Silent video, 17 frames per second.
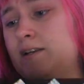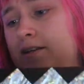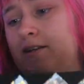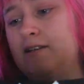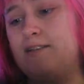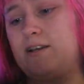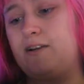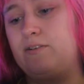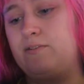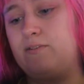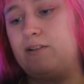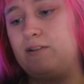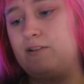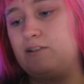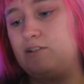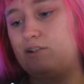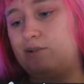because I don't
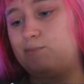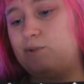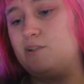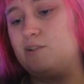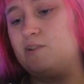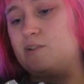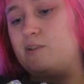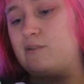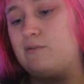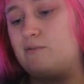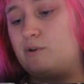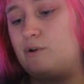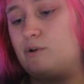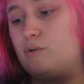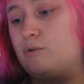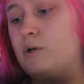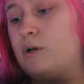think these are going to be
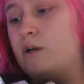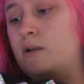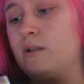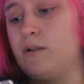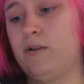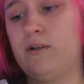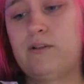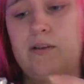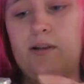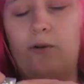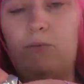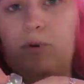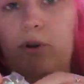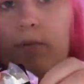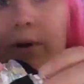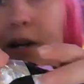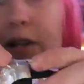see-through. The only thing I'm
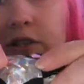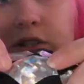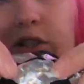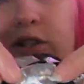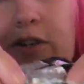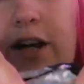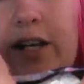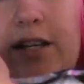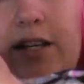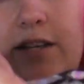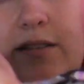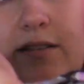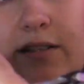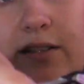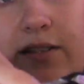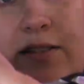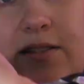worried about is
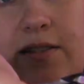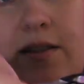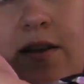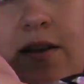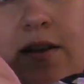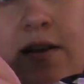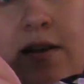cracking this,